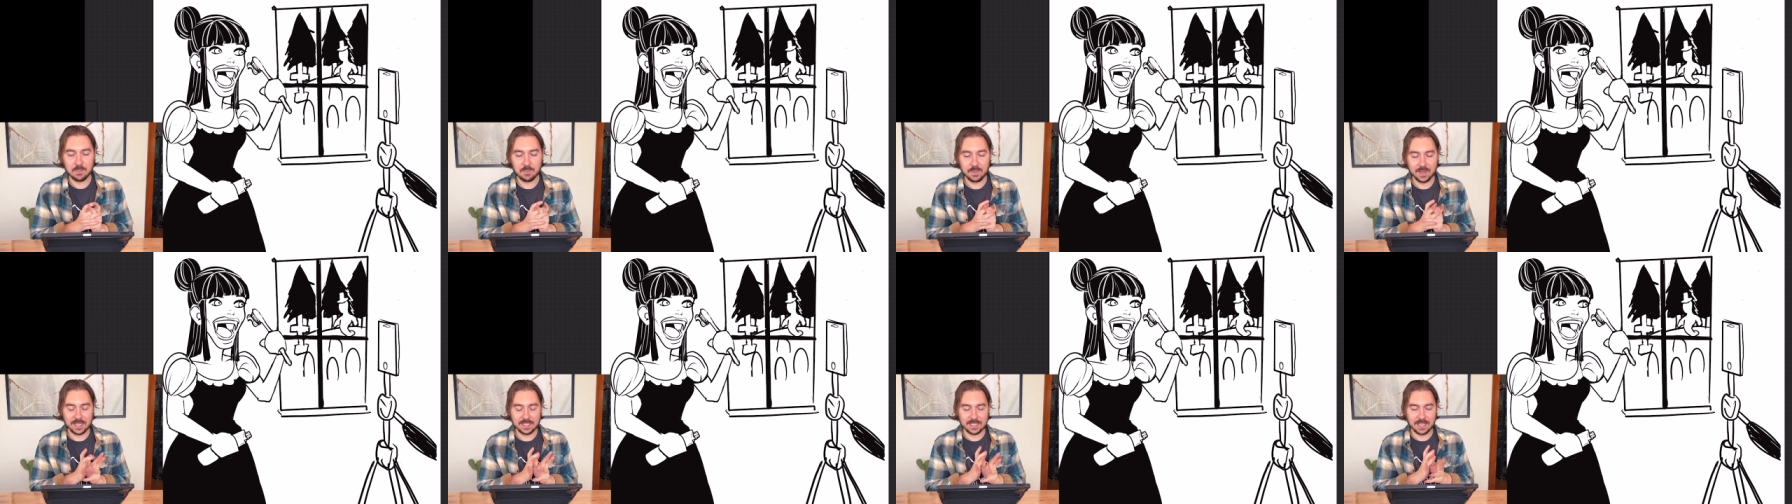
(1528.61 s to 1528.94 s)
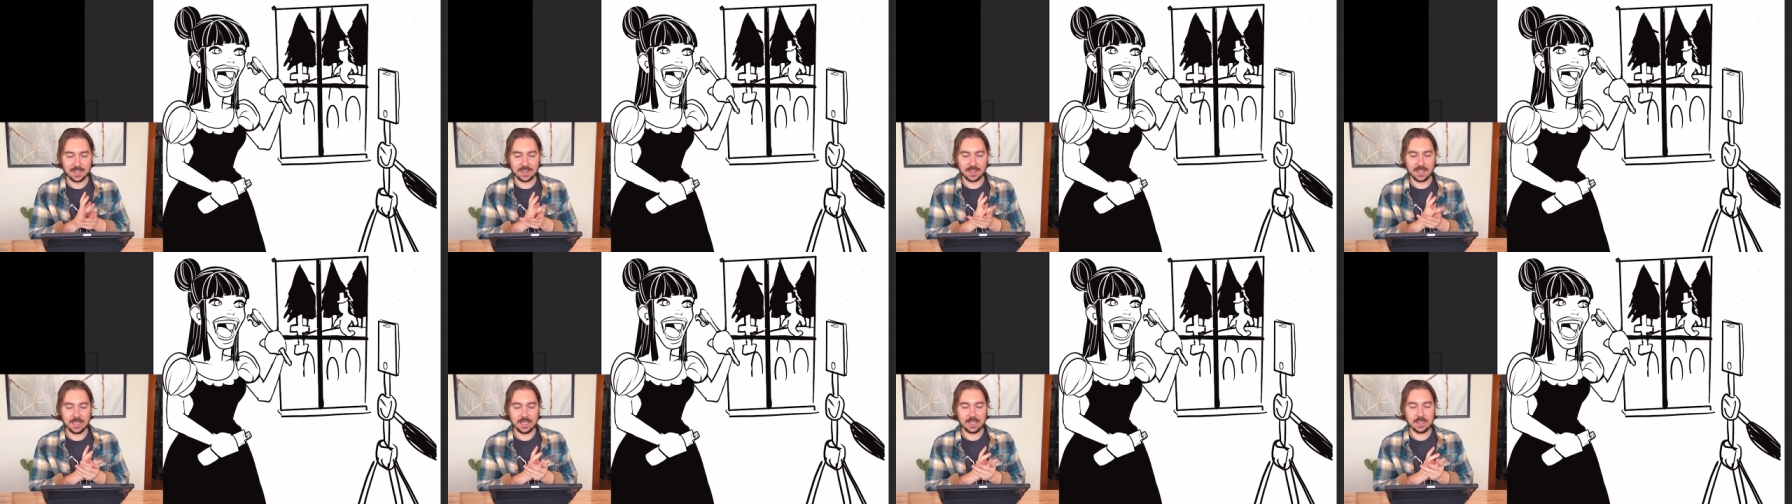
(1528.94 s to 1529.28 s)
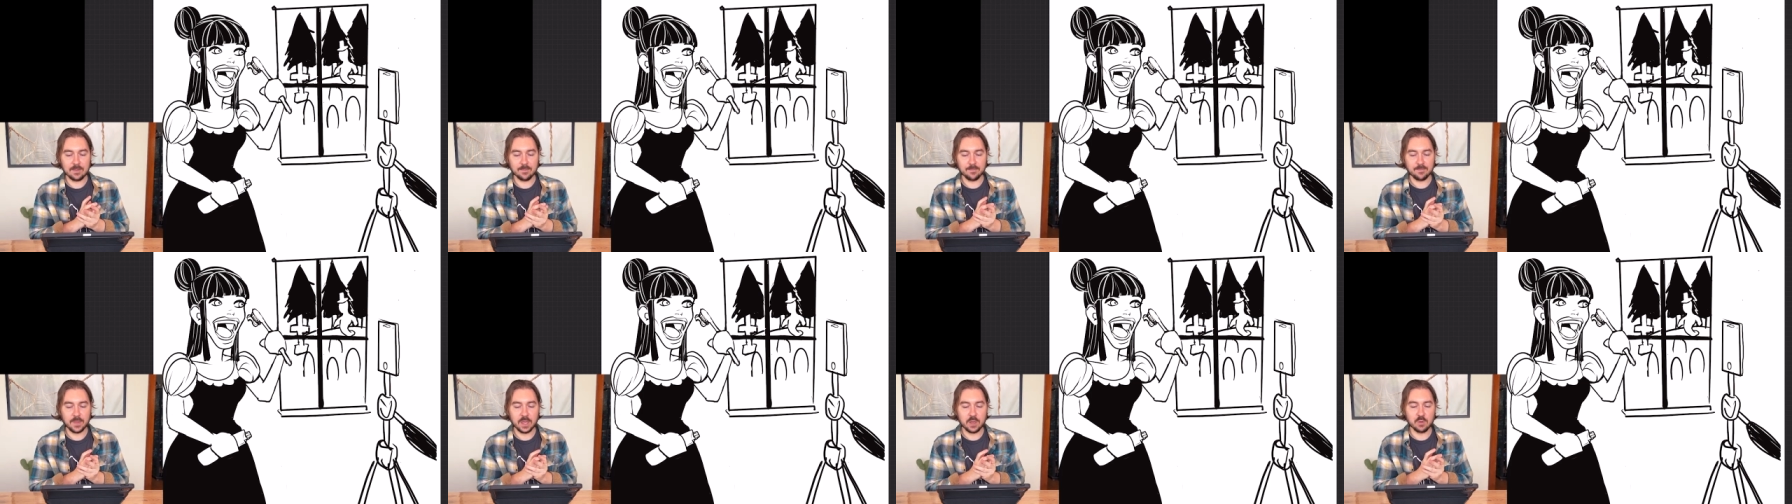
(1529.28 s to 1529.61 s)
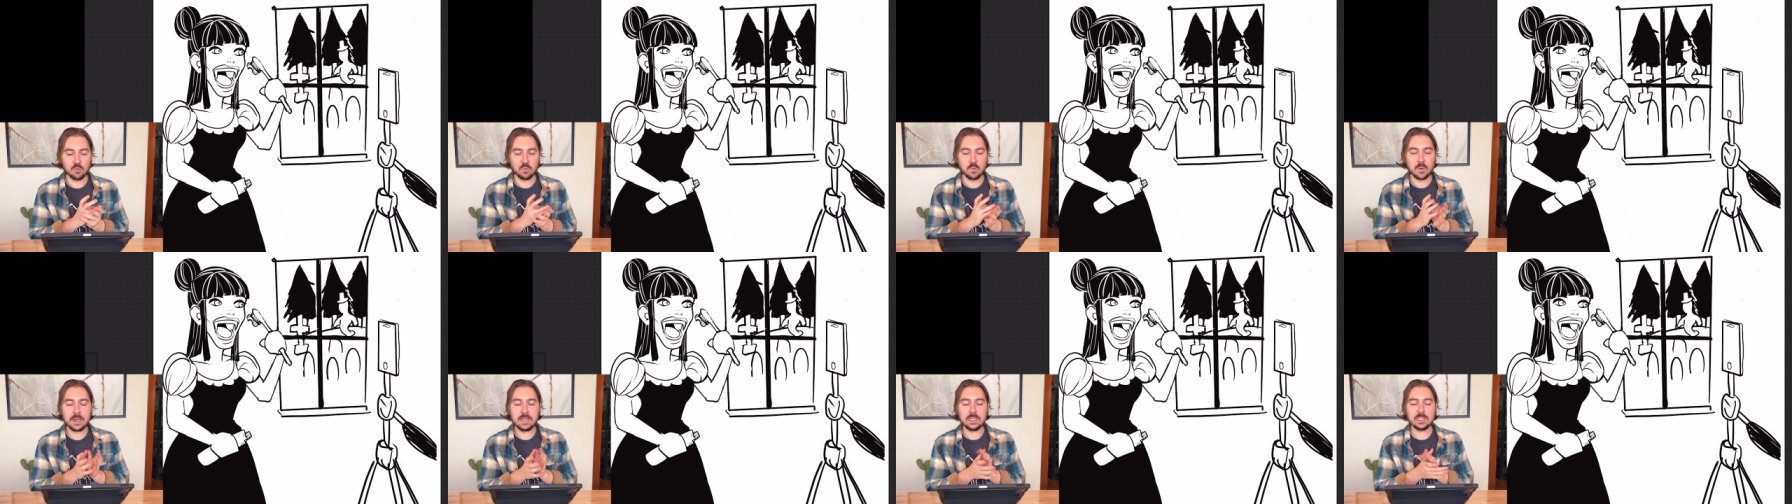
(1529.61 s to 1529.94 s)
because I think it
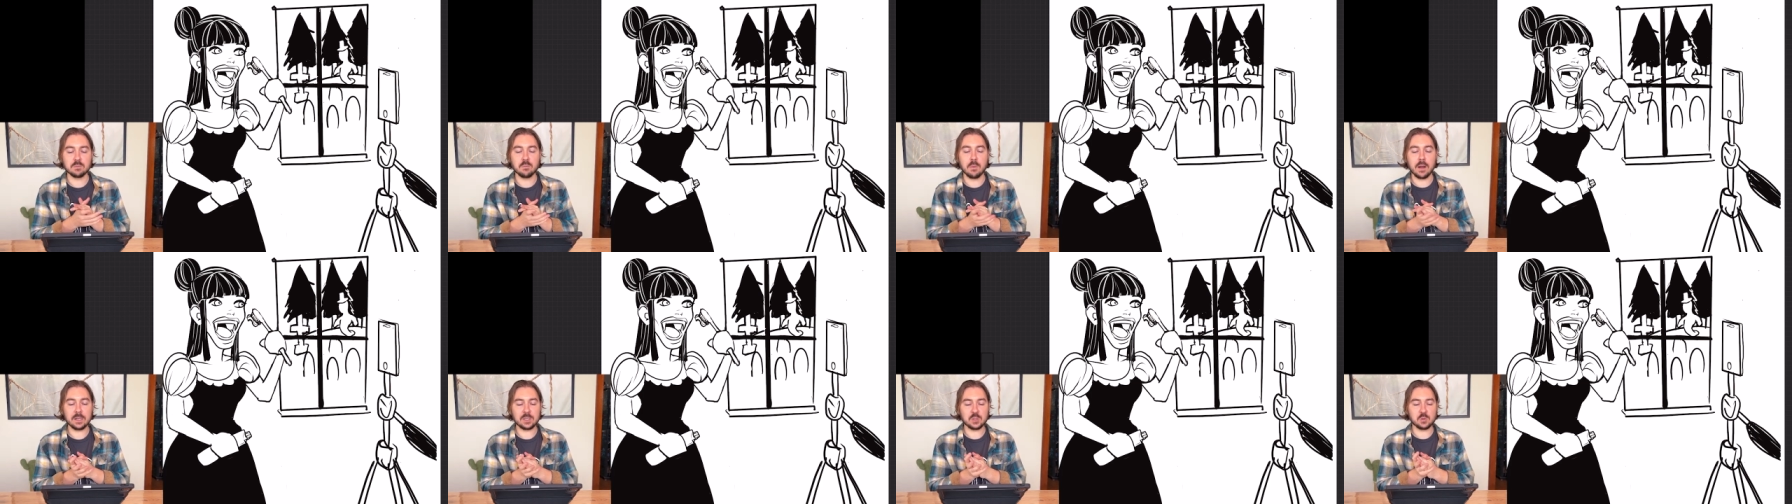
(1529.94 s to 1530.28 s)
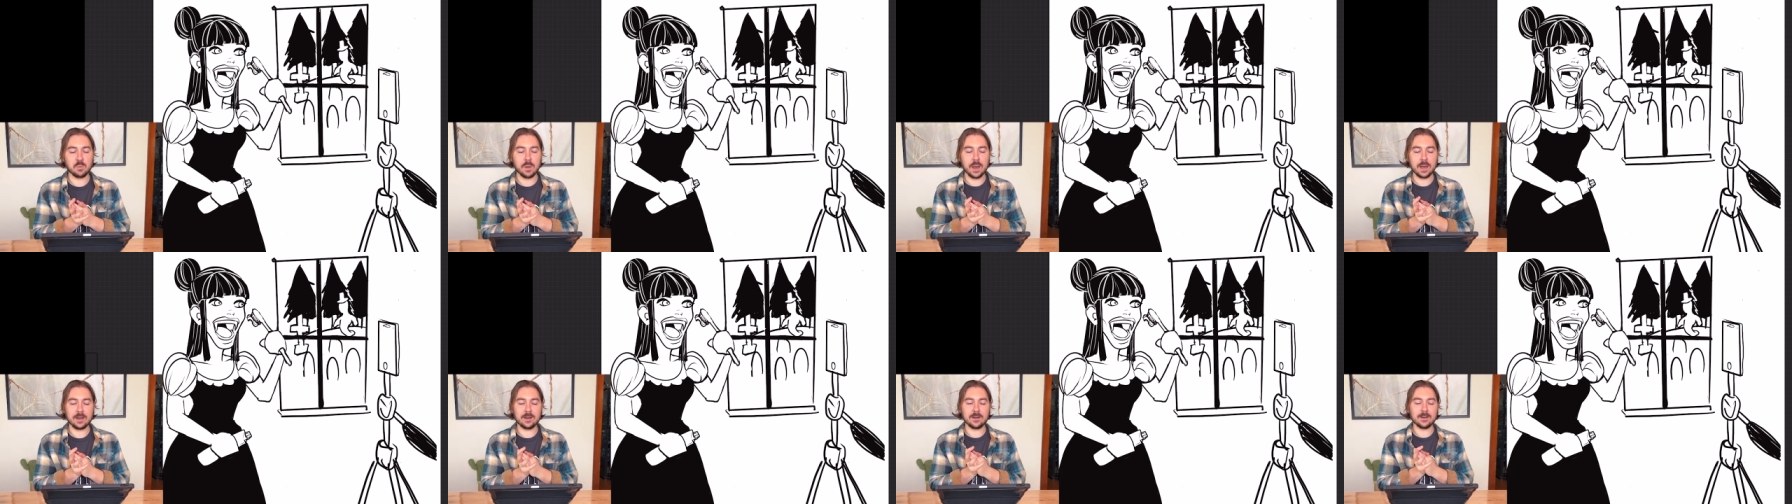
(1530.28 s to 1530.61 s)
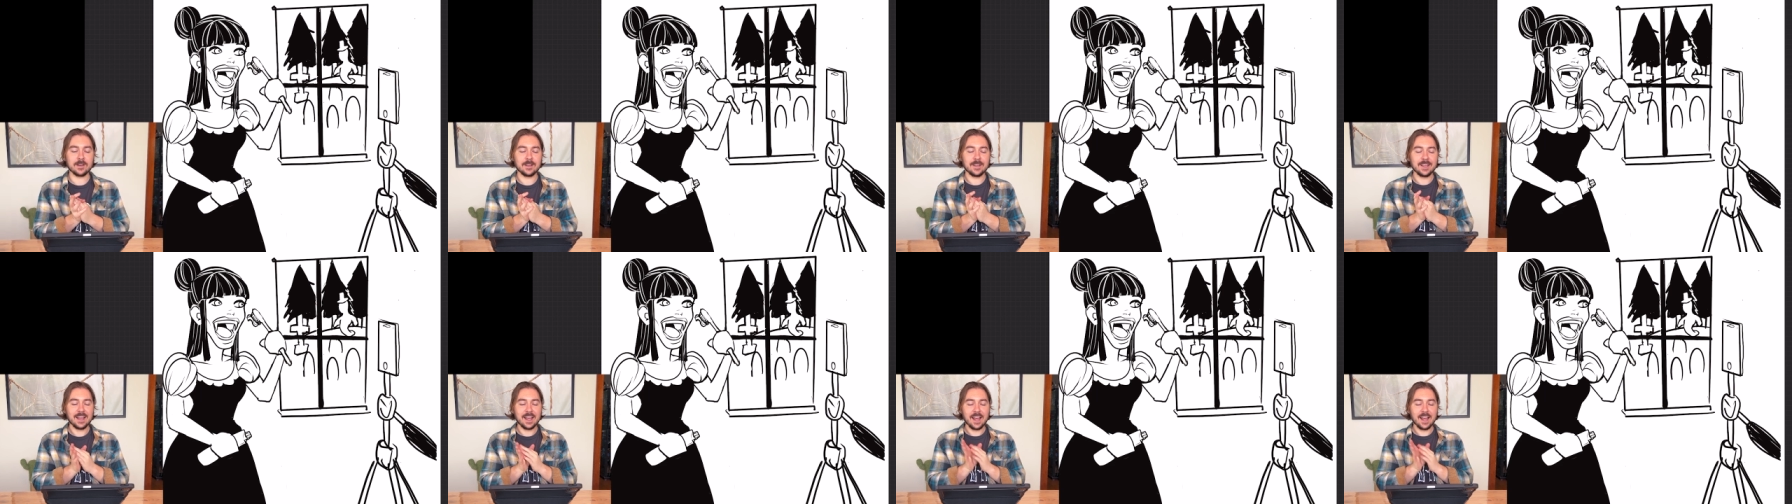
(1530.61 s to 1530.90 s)
reads much better.